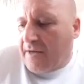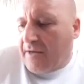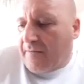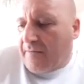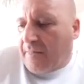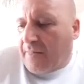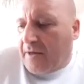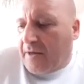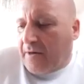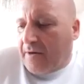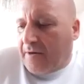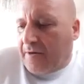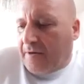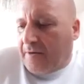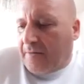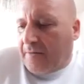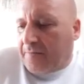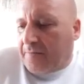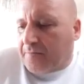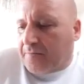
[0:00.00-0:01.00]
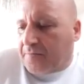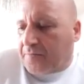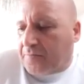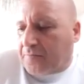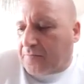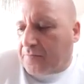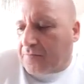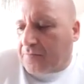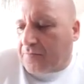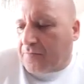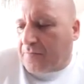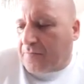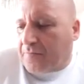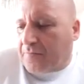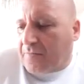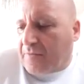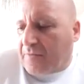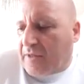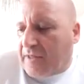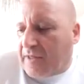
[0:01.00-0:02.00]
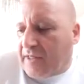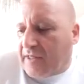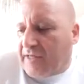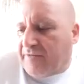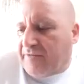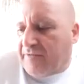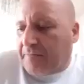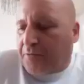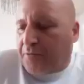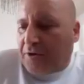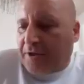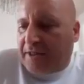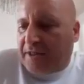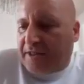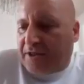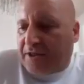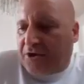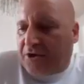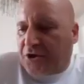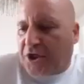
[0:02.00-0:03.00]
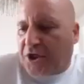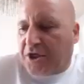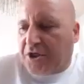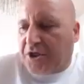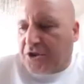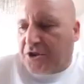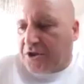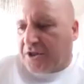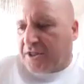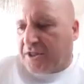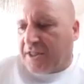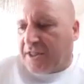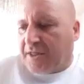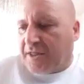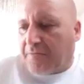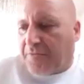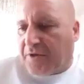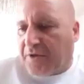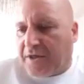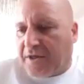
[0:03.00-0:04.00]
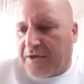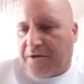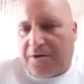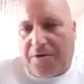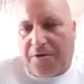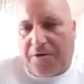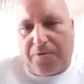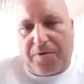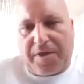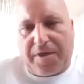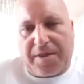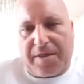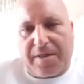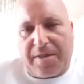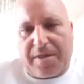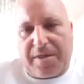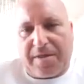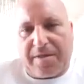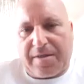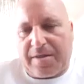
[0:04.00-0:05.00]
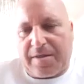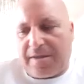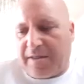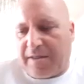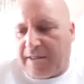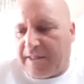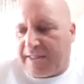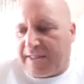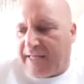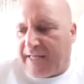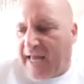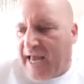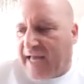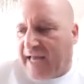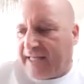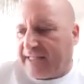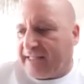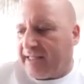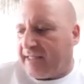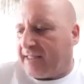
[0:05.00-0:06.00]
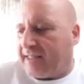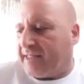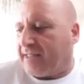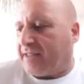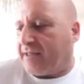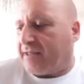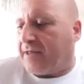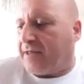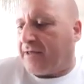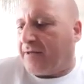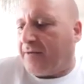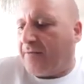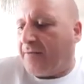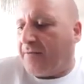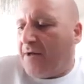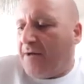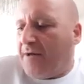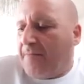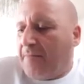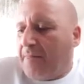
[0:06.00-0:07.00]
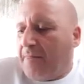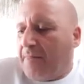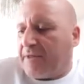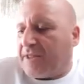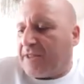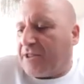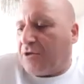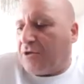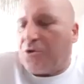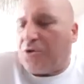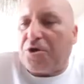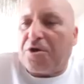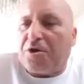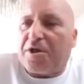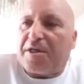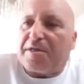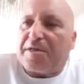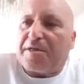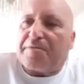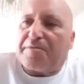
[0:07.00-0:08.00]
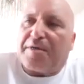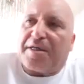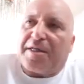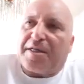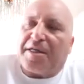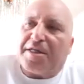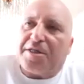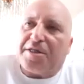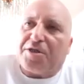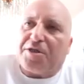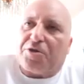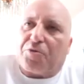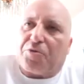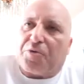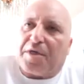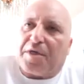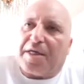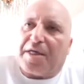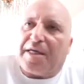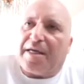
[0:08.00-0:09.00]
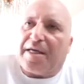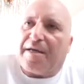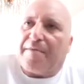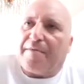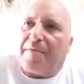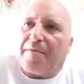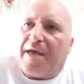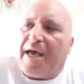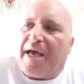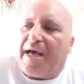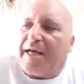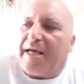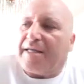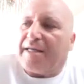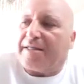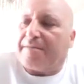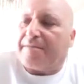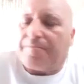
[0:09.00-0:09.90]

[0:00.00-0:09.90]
um, even Putin is changing something, in his assets. But socialism in history has,